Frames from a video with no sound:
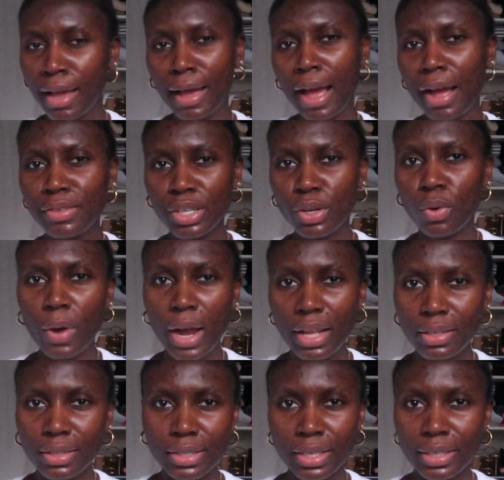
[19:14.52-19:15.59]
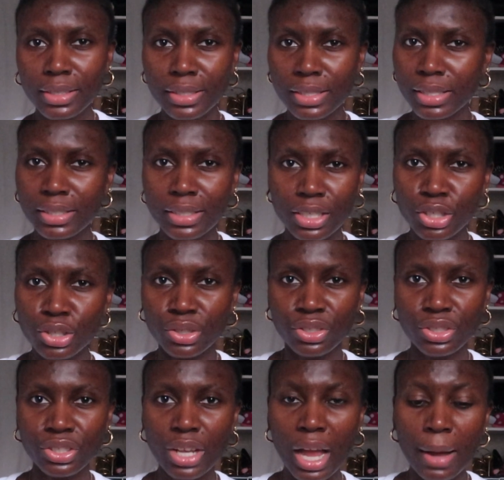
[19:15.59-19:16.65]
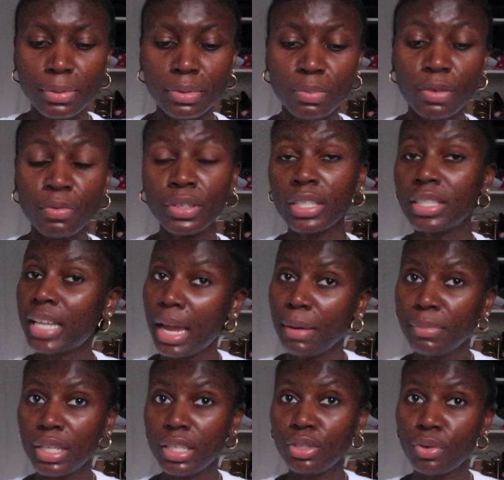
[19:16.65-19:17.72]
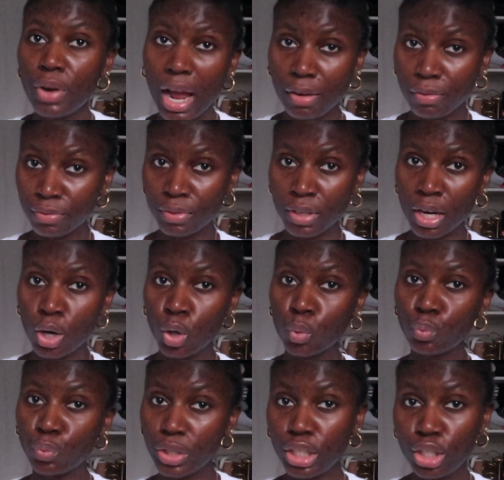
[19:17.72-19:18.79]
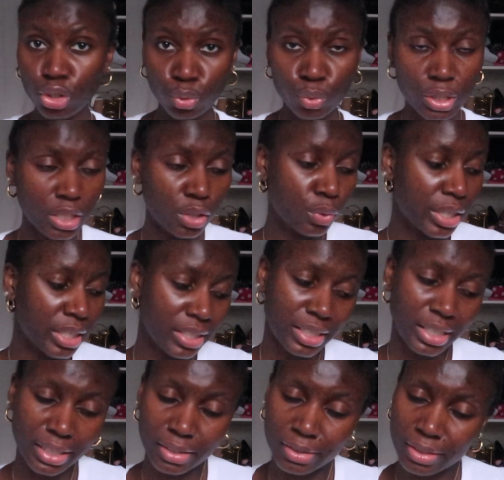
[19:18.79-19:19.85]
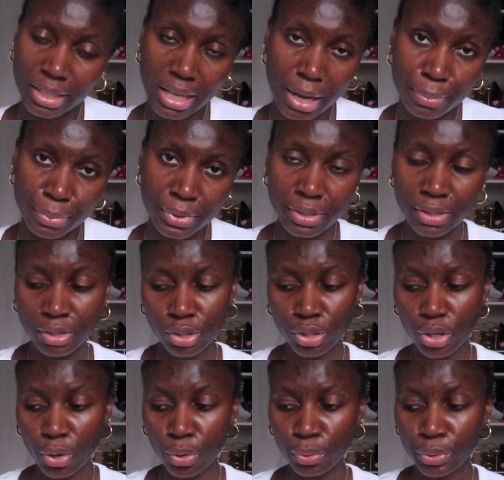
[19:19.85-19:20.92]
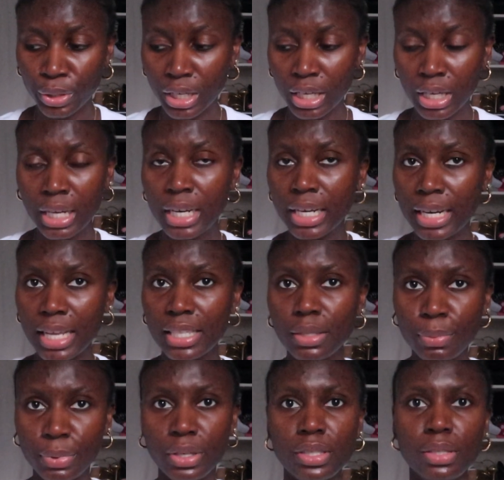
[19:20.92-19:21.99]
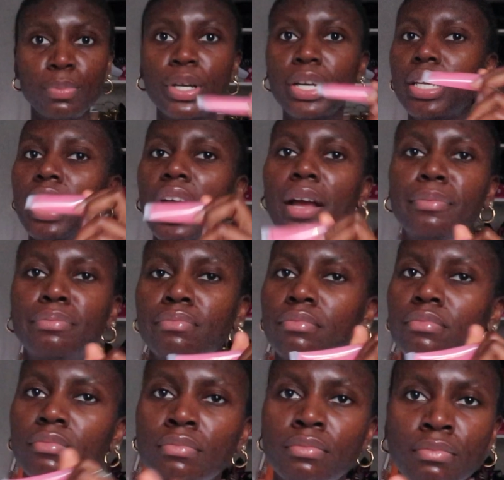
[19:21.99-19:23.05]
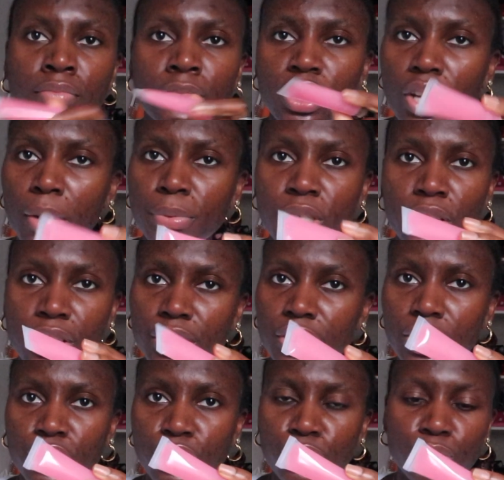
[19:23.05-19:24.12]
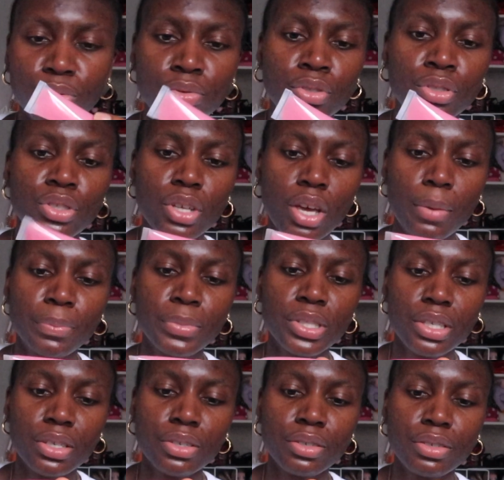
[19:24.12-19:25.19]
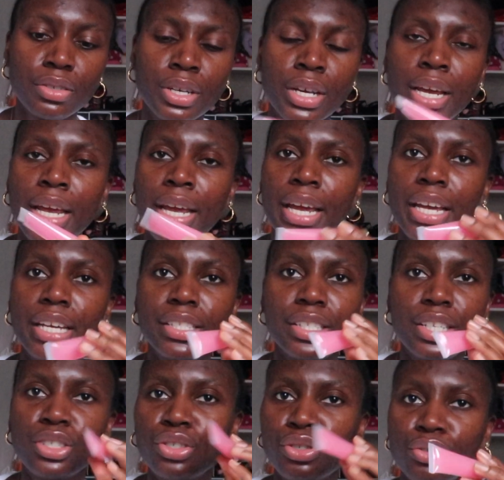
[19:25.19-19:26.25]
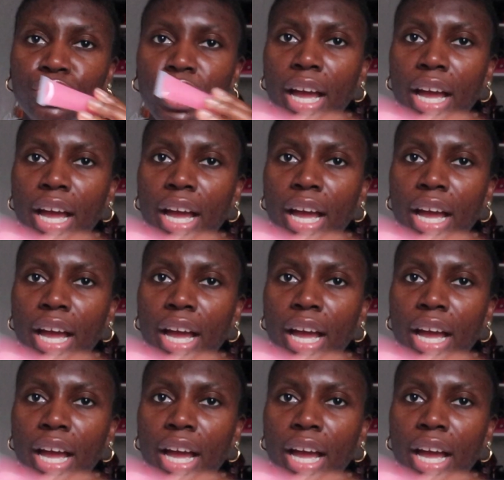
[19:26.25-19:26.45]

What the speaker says: After a while the tingling sensation stops, but for the time being you have really juicy looking lips, so that's a plus. But yeah, top tier essential. Top tier essential.